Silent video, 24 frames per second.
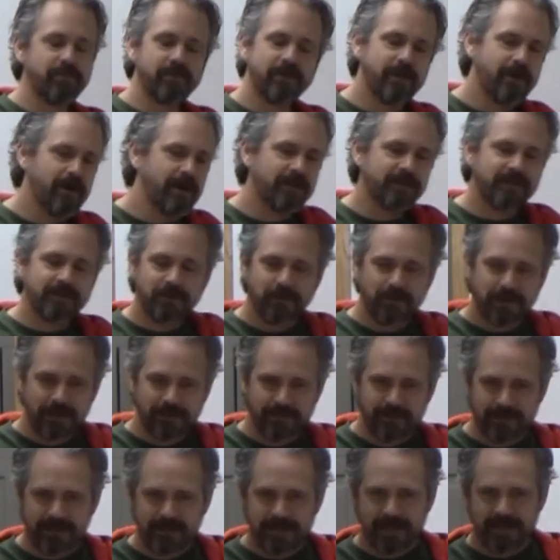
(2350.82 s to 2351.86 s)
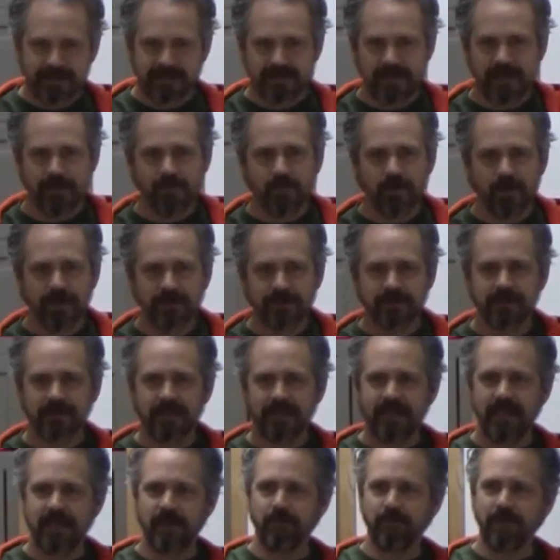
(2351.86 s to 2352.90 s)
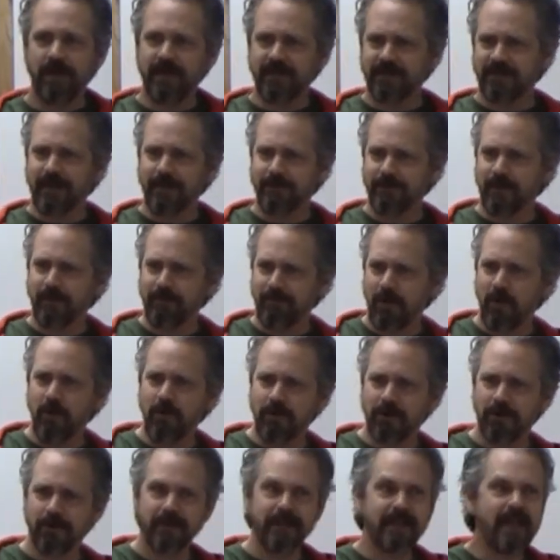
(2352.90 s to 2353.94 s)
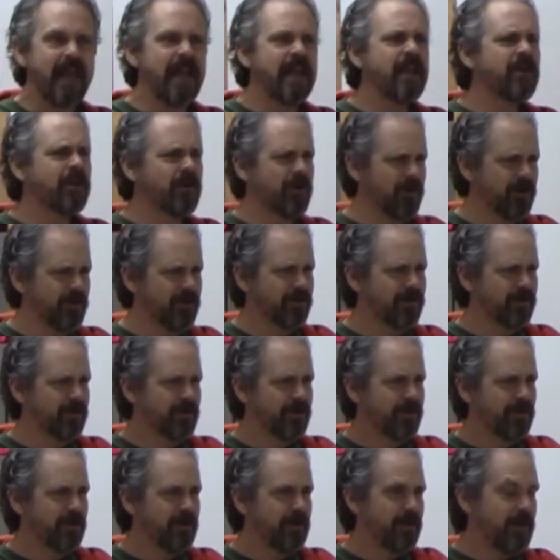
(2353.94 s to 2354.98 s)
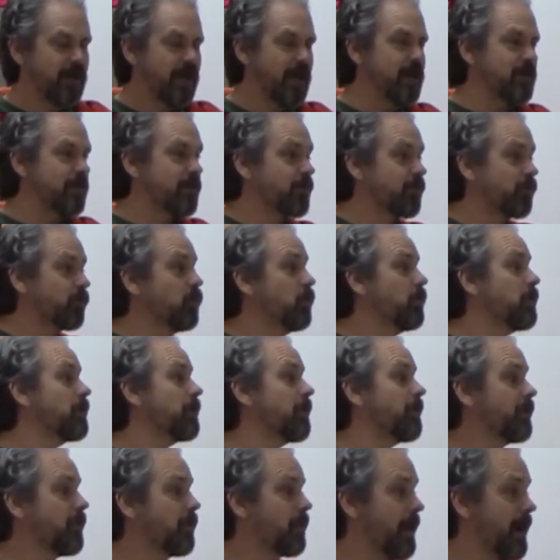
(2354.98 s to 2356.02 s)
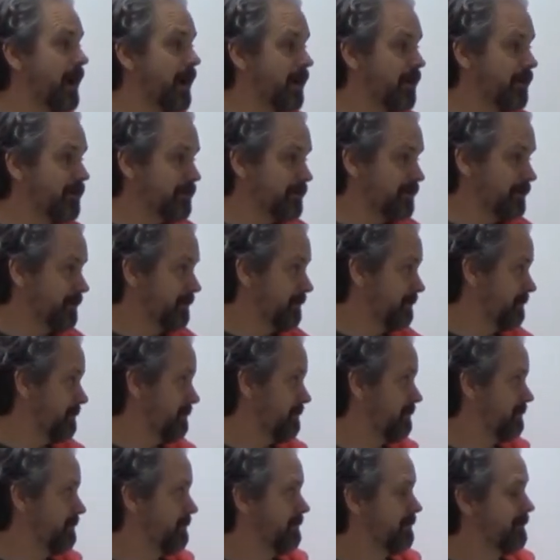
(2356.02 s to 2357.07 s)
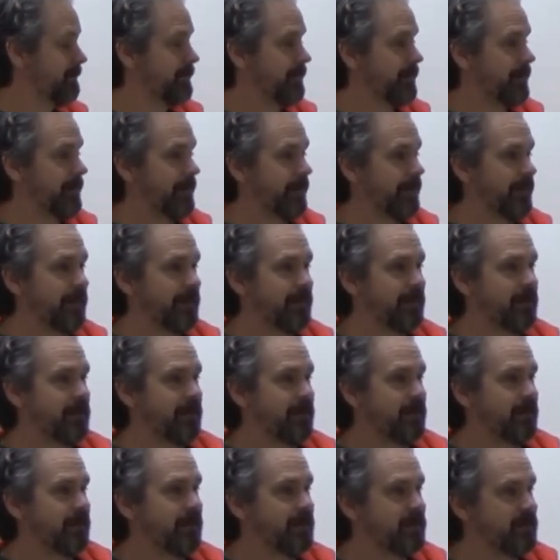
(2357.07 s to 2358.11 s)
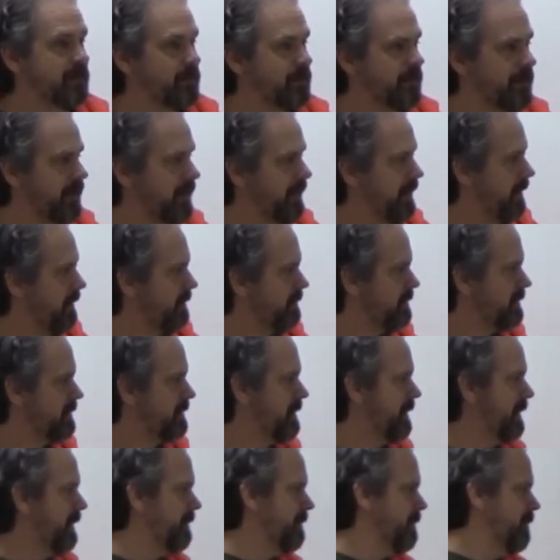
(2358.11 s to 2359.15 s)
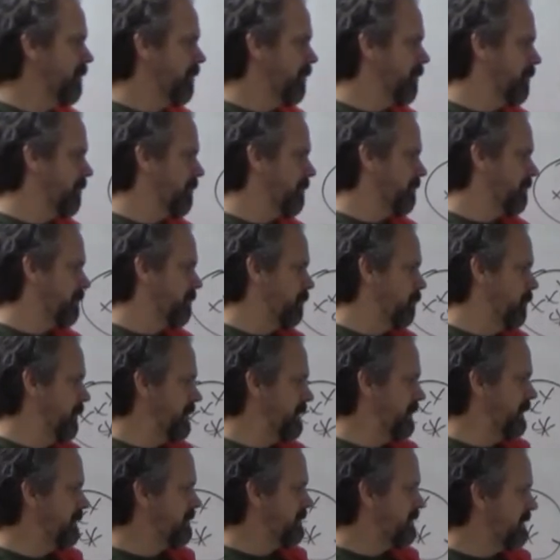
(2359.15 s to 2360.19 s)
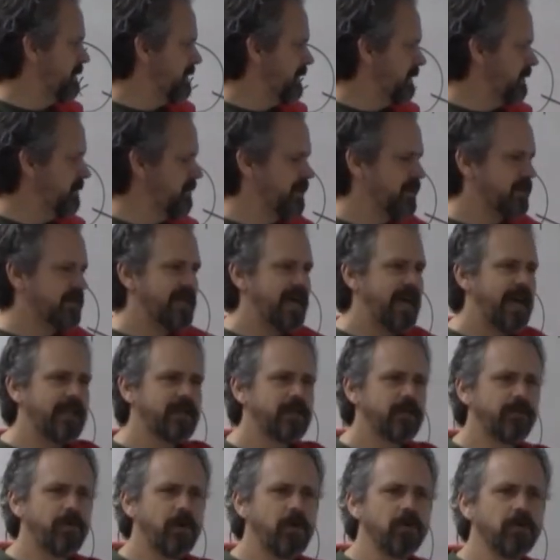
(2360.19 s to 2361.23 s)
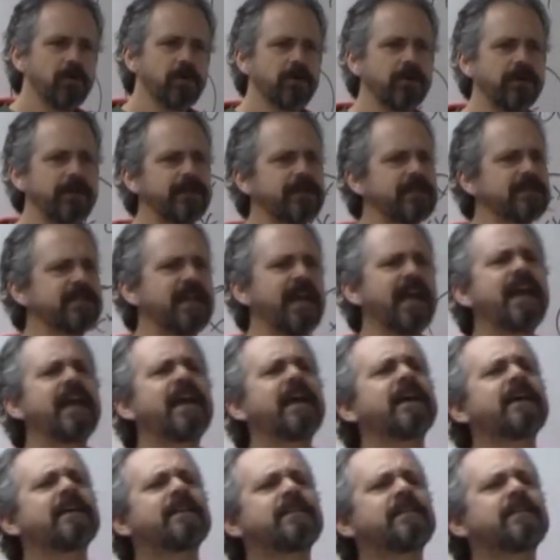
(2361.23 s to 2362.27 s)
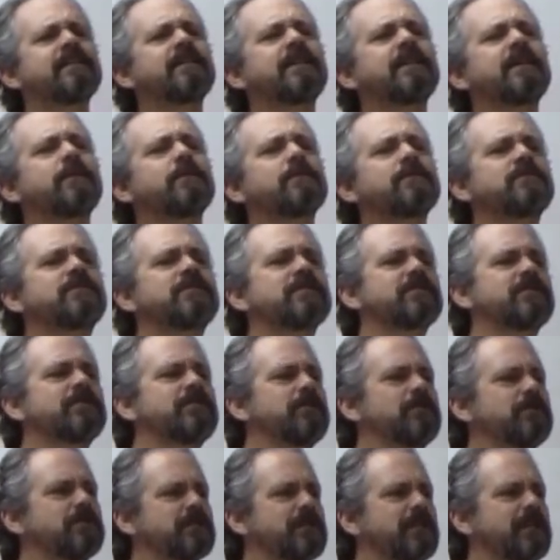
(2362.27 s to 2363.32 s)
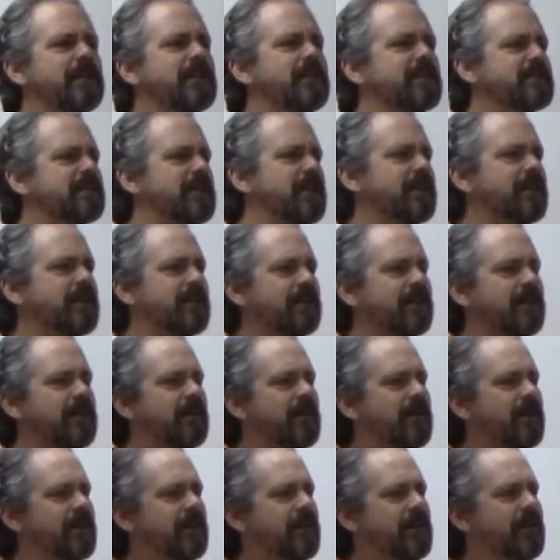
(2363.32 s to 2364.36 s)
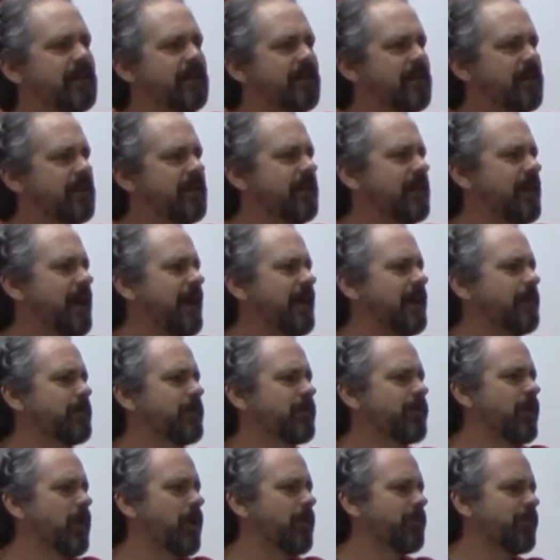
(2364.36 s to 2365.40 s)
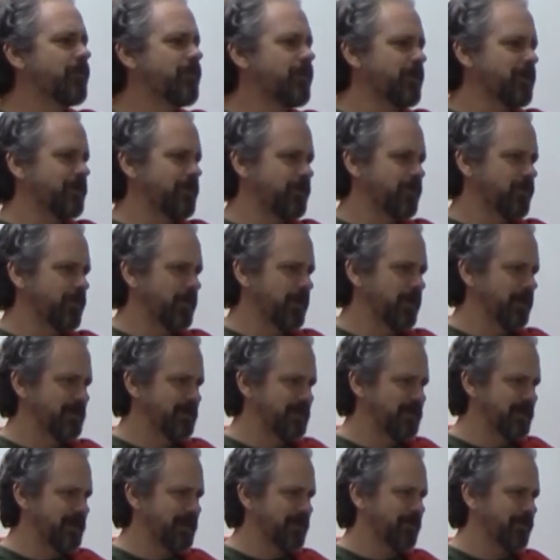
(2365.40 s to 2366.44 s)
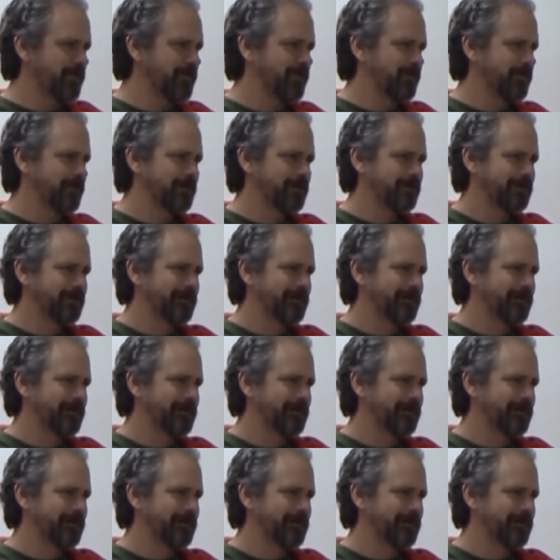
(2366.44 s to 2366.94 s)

Pross, or whatever the guy's name was, he picked up the poker in anger and threw it on the ground. And somebody else said, no, Wittgenstein just had the poker in his hand and he was just using it as like a, an item of comfort for himself.